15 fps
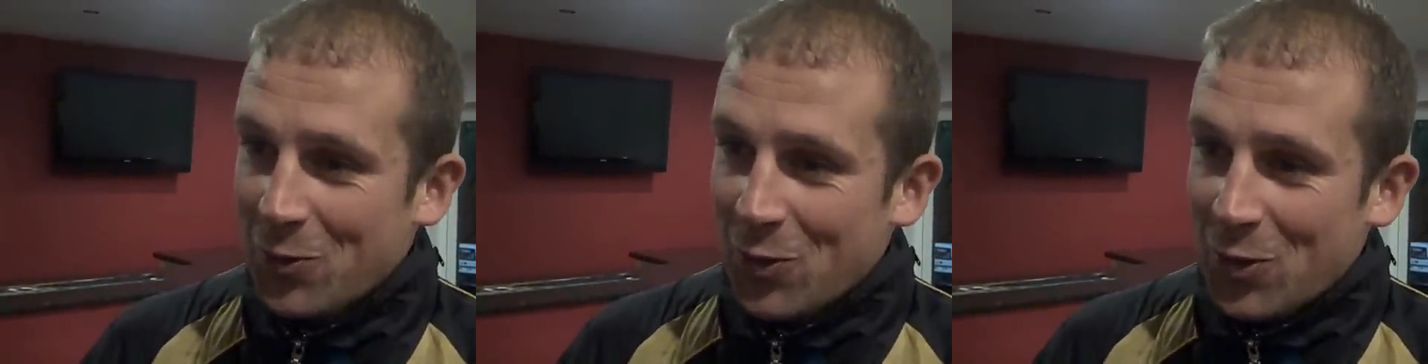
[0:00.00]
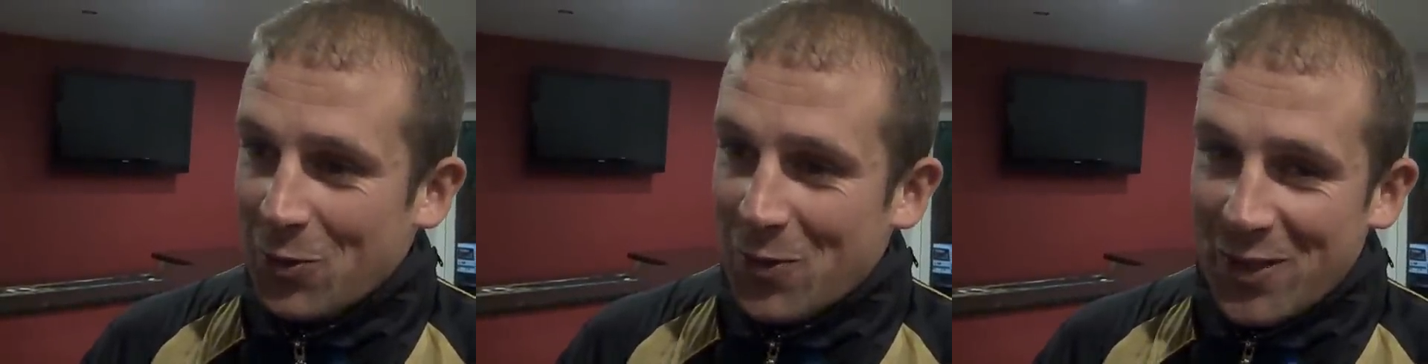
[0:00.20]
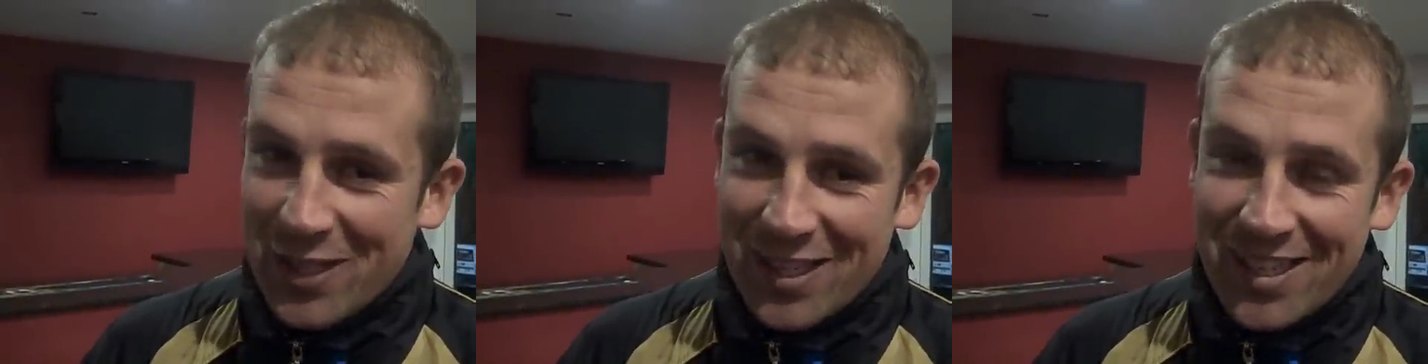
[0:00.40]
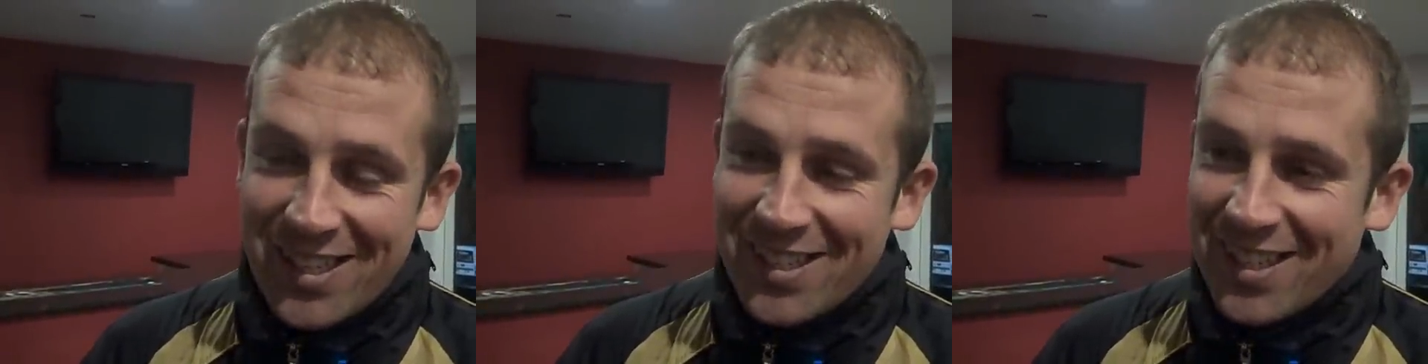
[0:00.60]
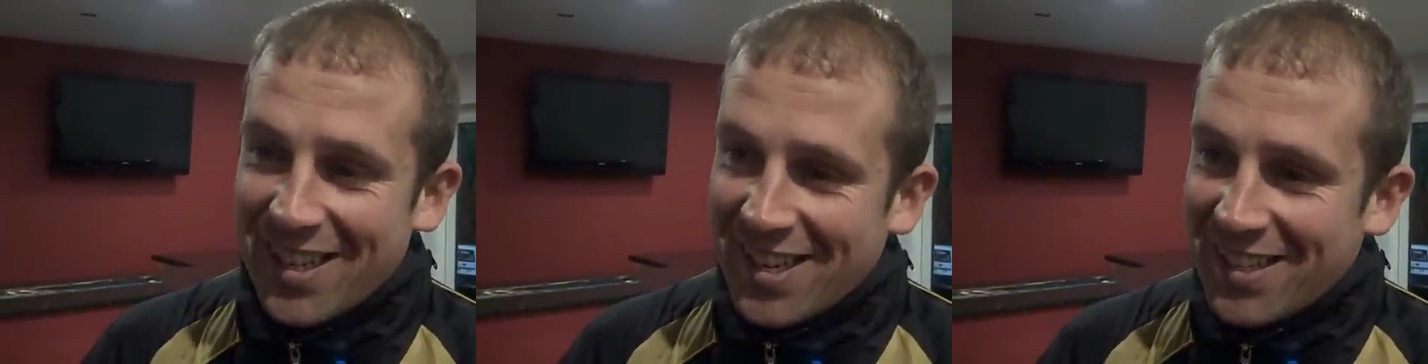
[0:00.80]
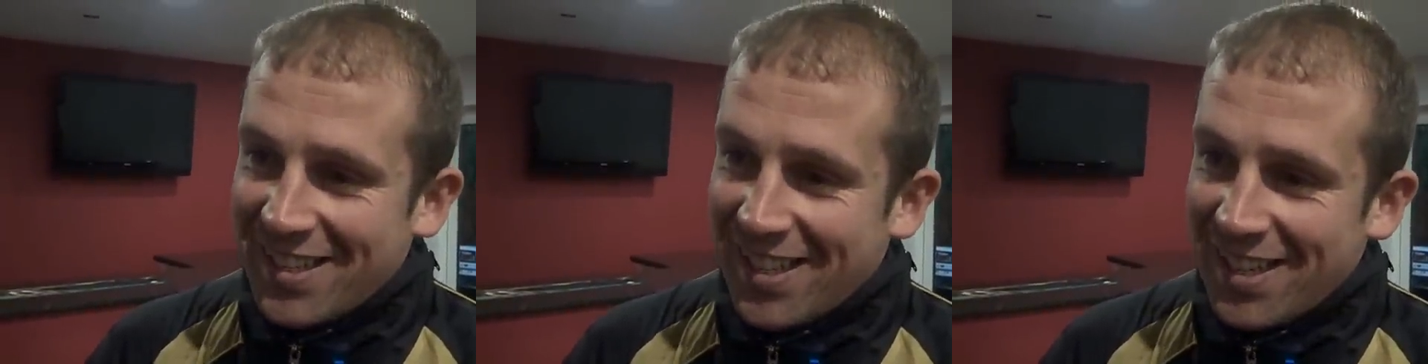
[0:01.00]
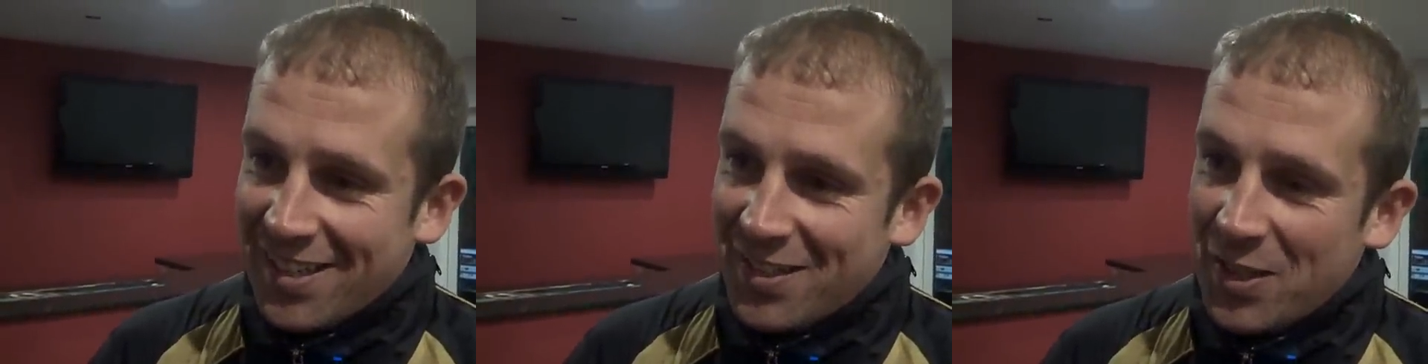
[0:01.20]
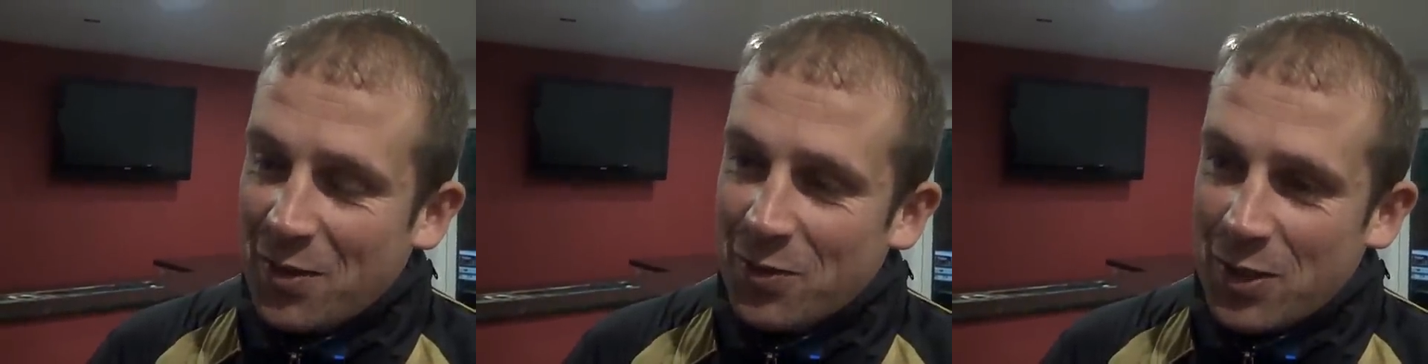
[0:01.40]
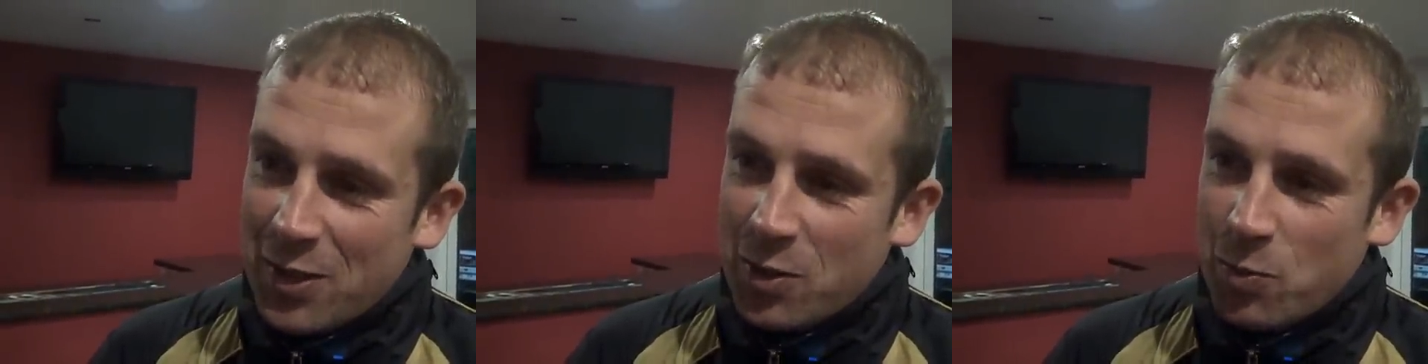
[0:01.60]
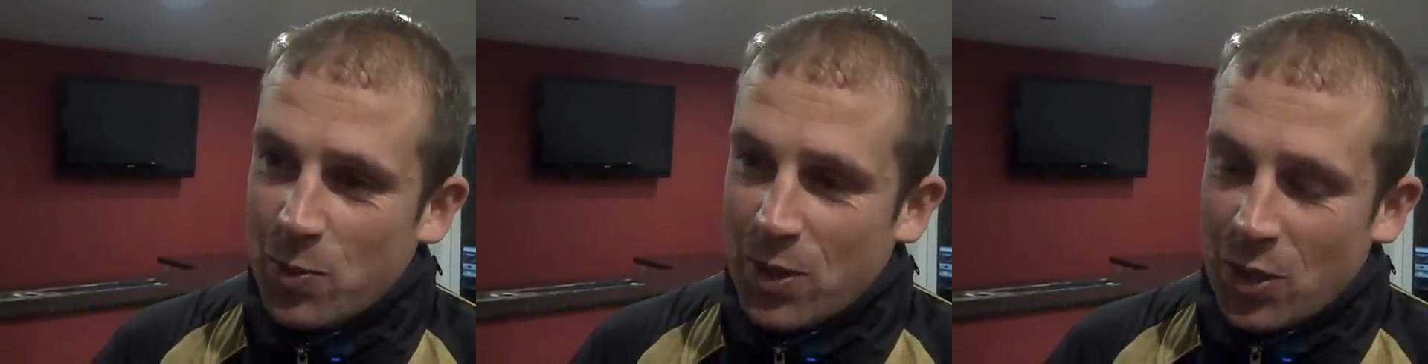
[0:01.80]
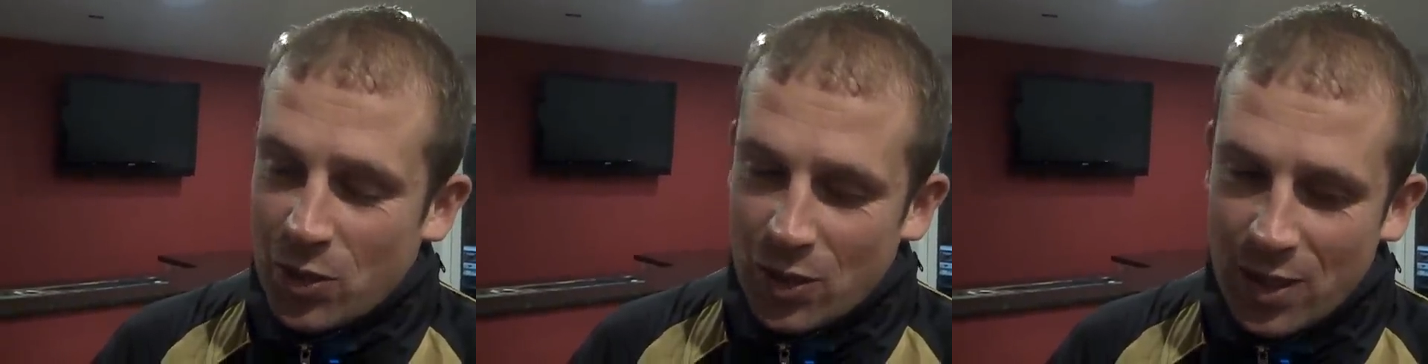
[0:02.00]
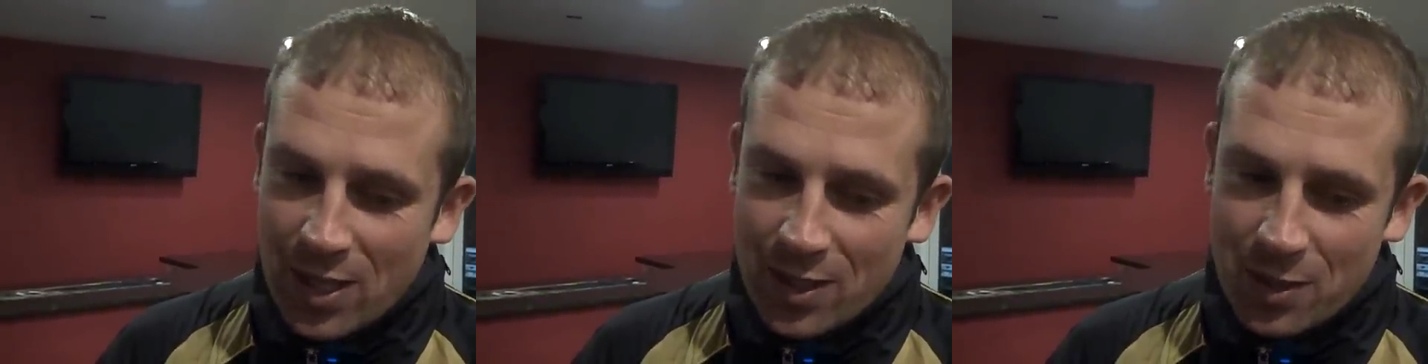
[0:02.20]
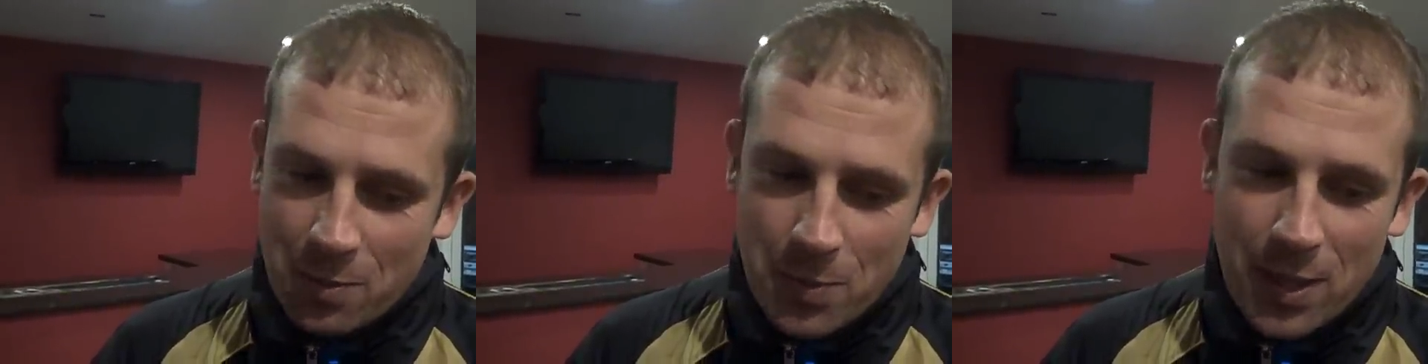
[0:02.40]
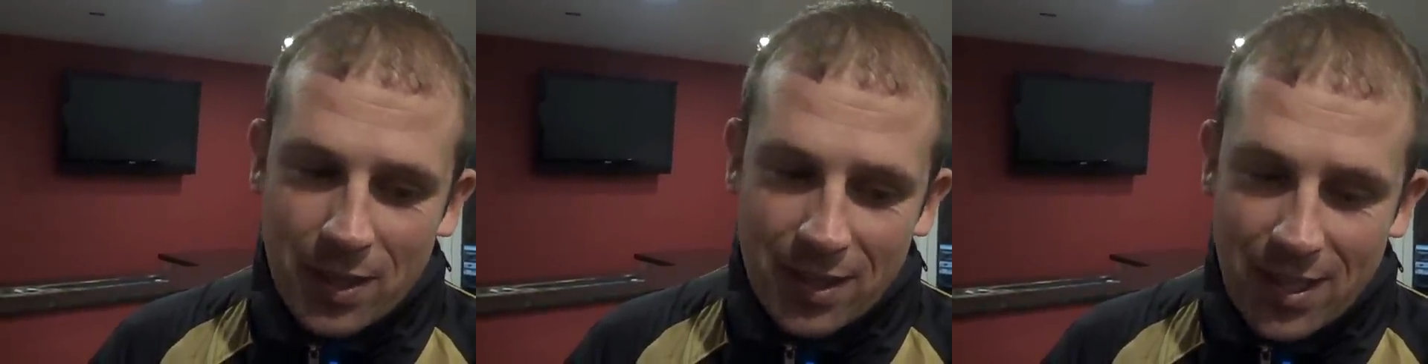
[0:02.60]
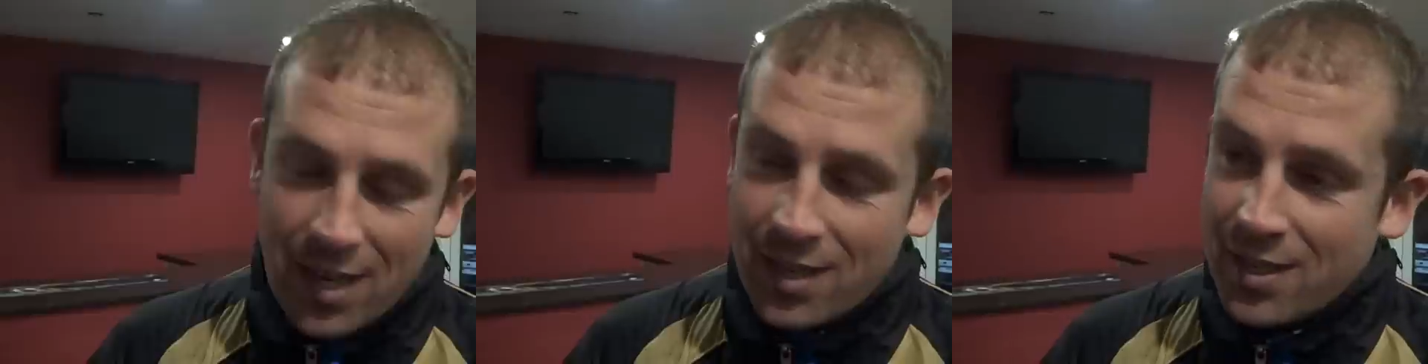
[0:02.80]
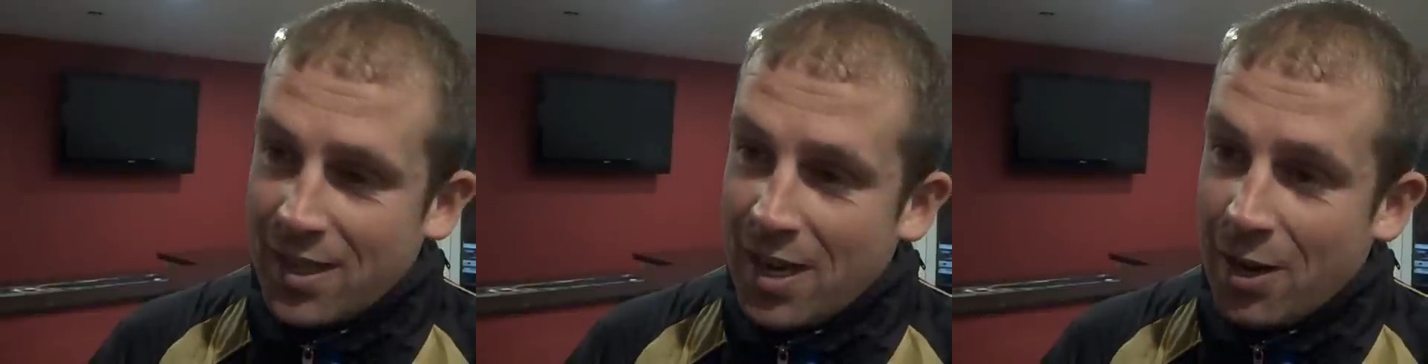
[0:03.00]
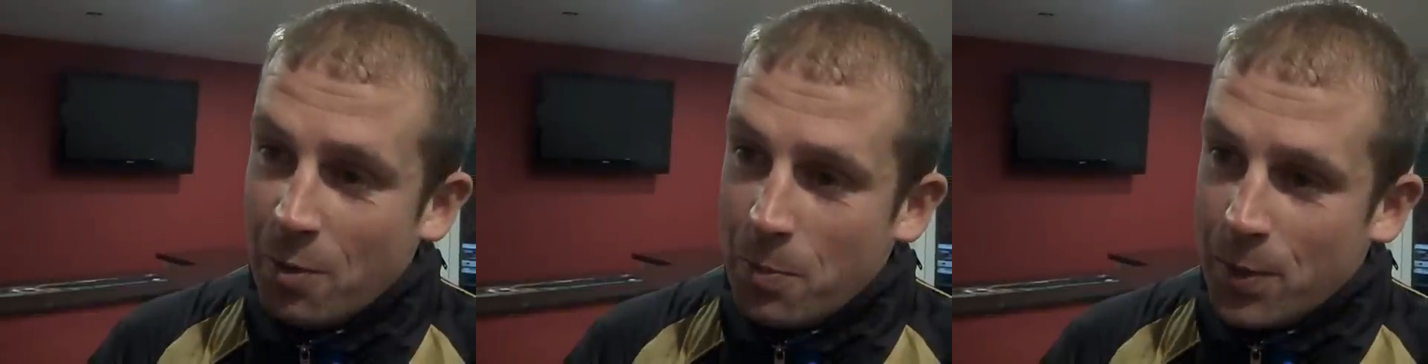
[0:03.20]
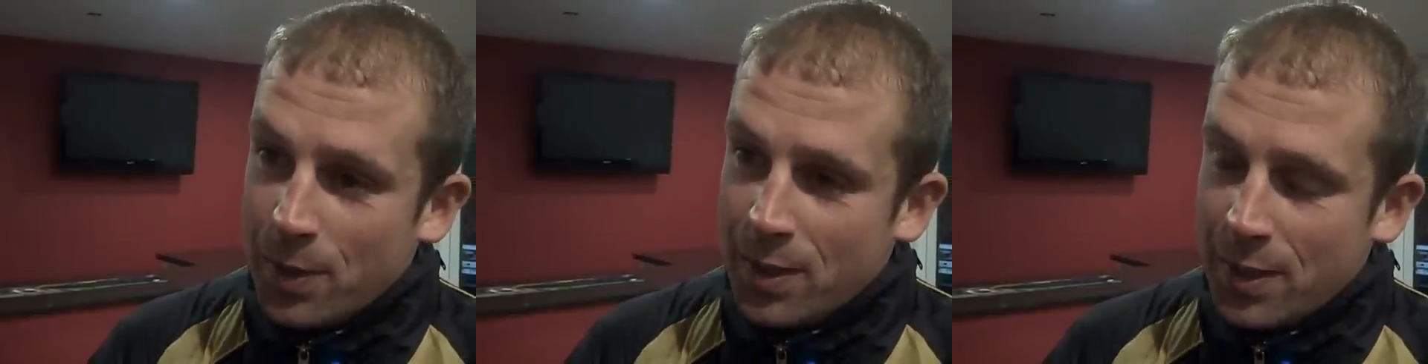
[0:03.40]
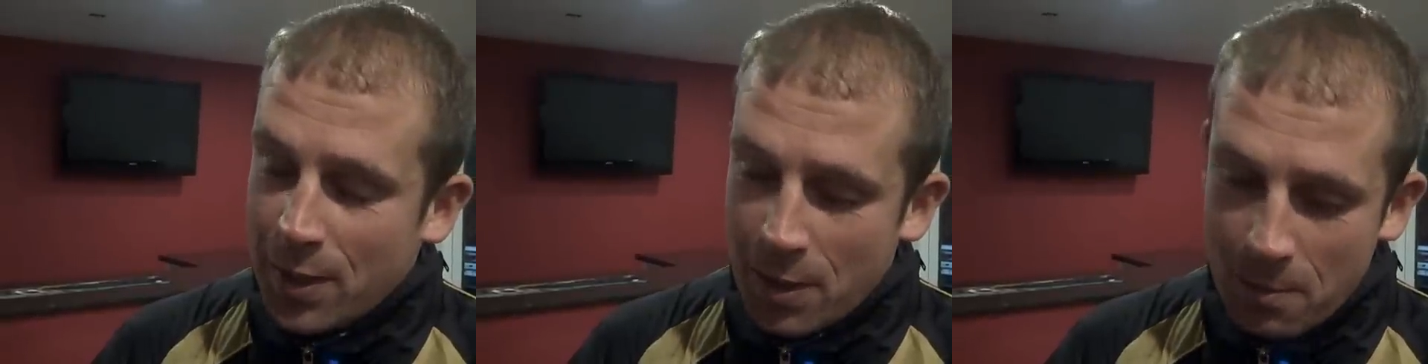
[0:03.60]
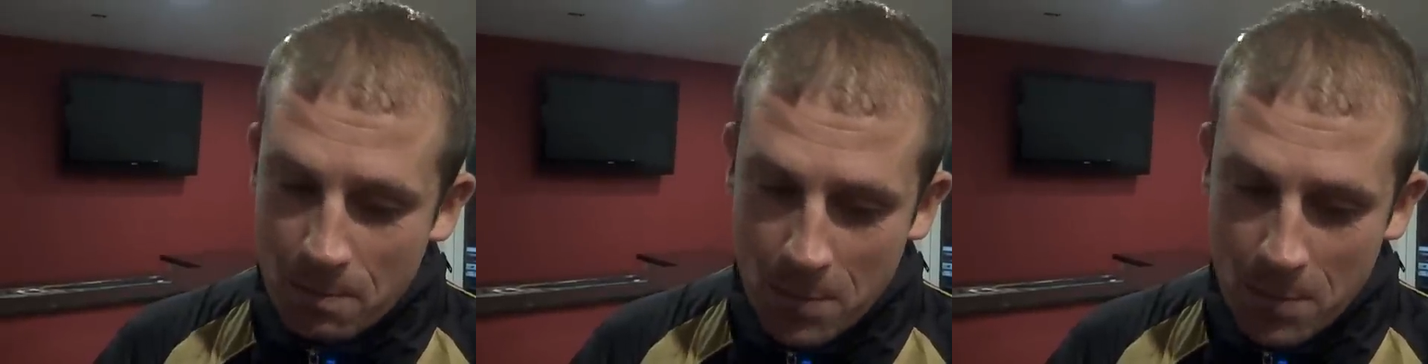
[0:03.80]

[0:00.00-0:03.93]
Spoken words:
we've got to win the league again to get ourselves in this position. That's the big test now, but,